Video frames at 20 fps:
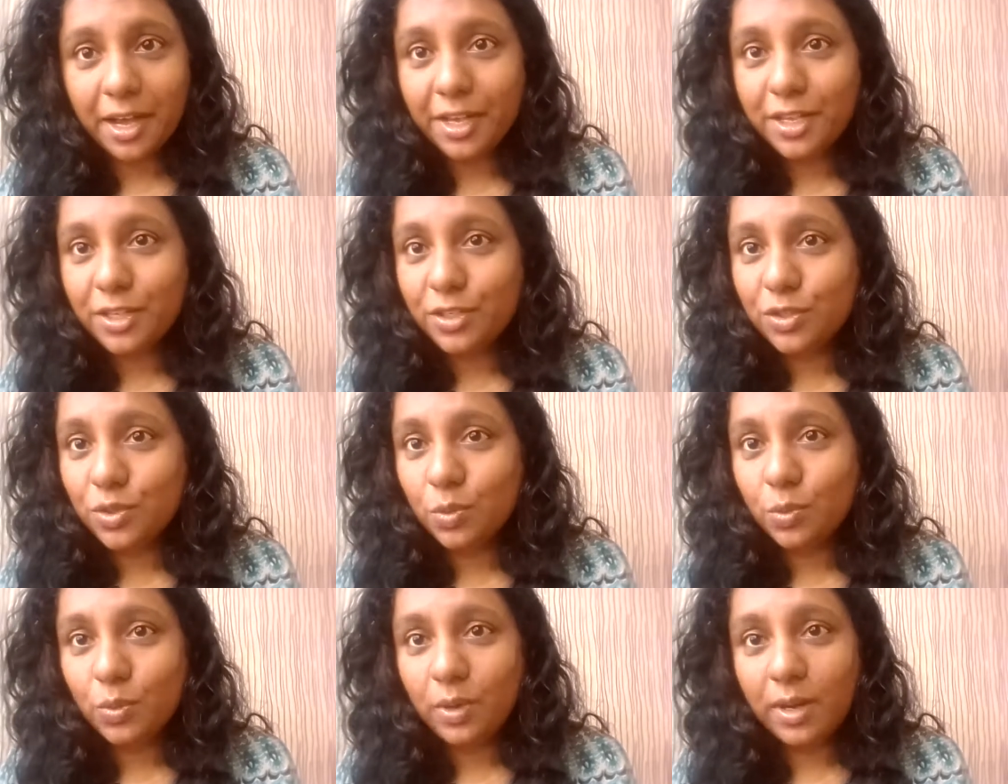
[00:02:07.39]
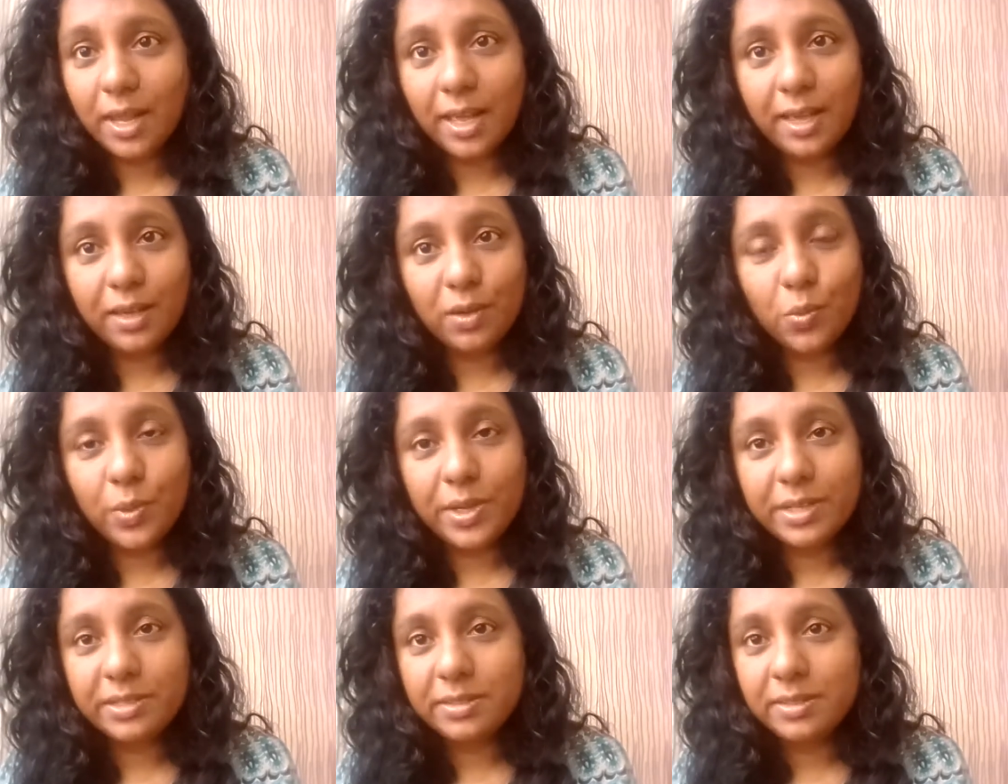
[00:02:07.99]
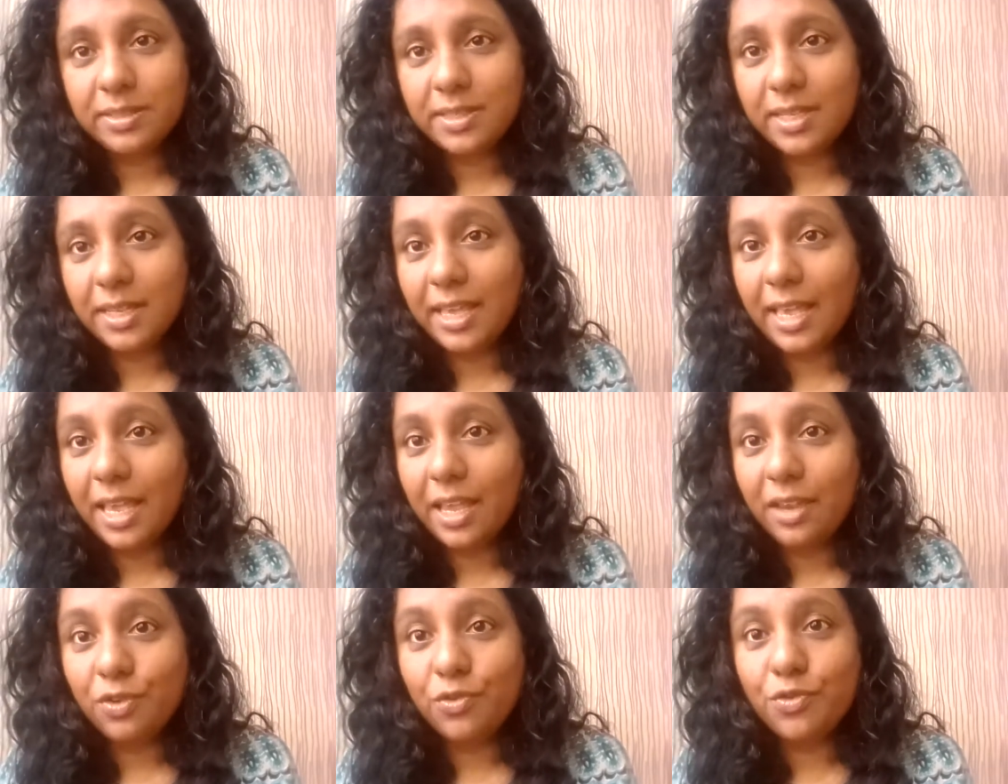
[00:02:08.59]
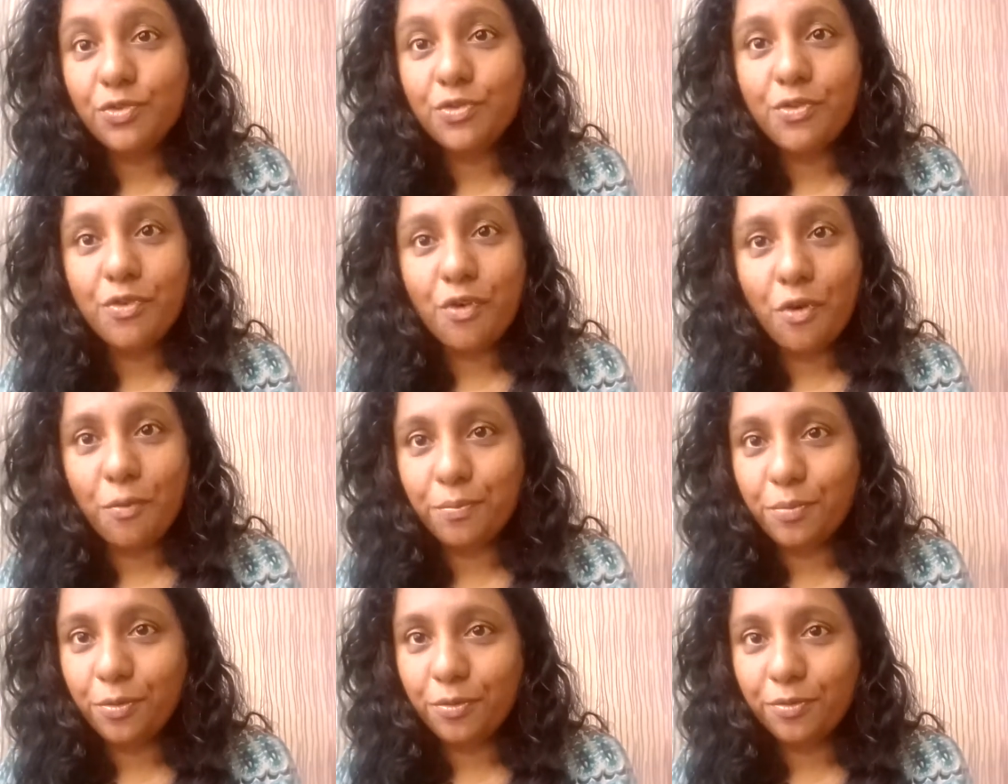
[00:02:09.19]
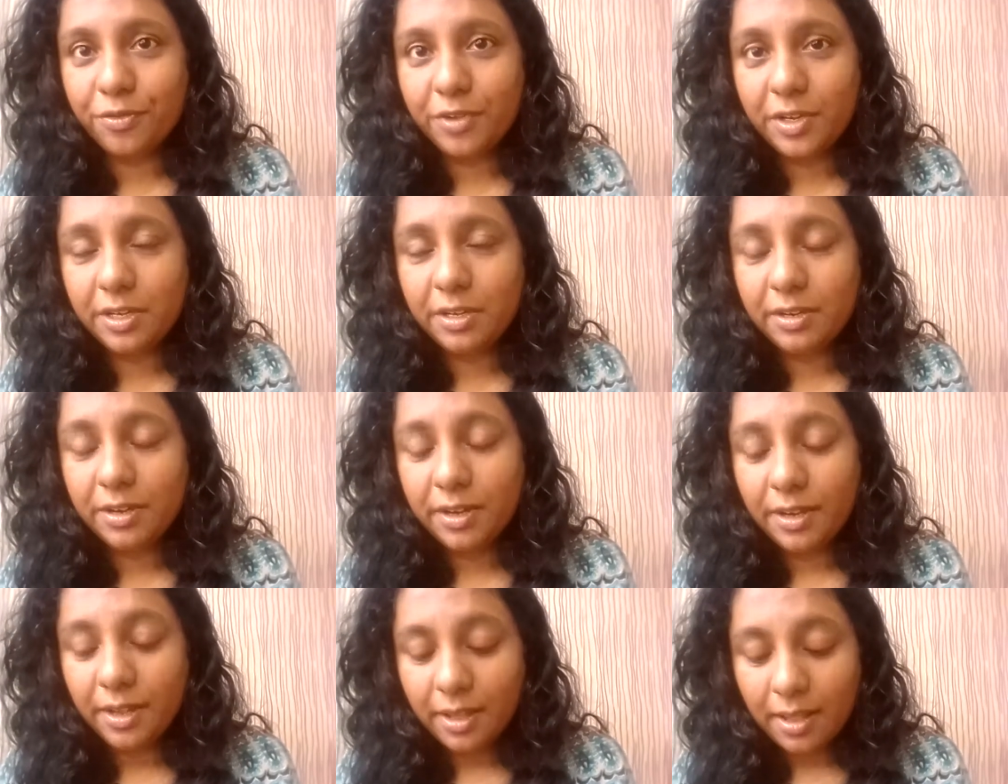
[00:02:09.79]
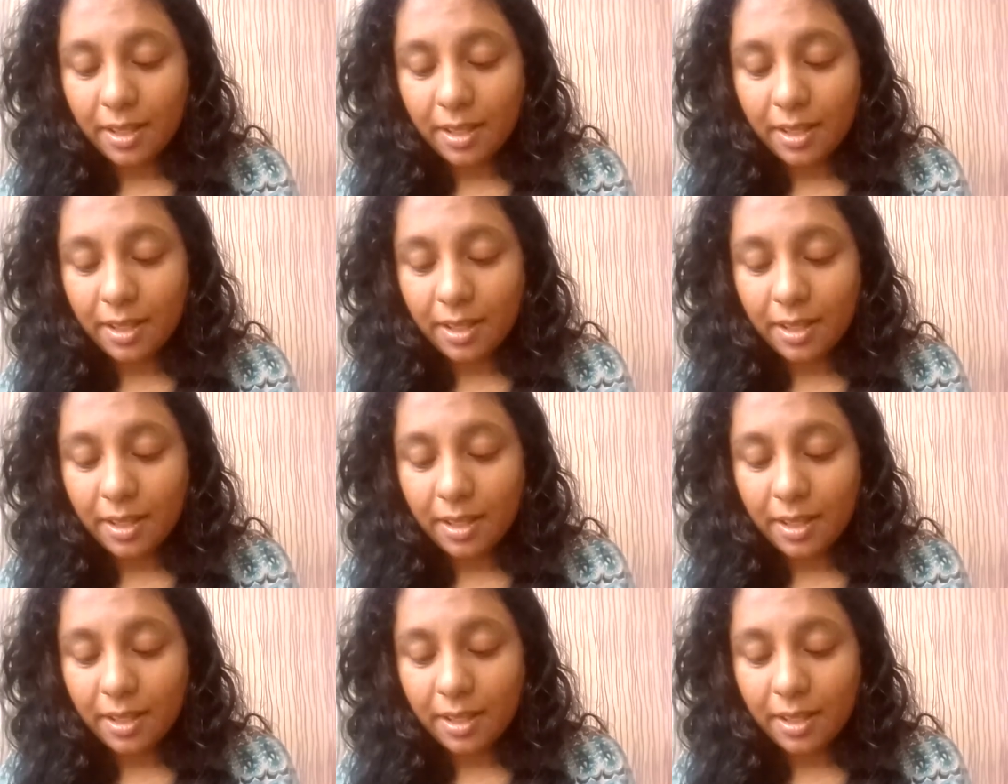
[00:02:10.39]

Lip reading: I don't like wasting a drop of it.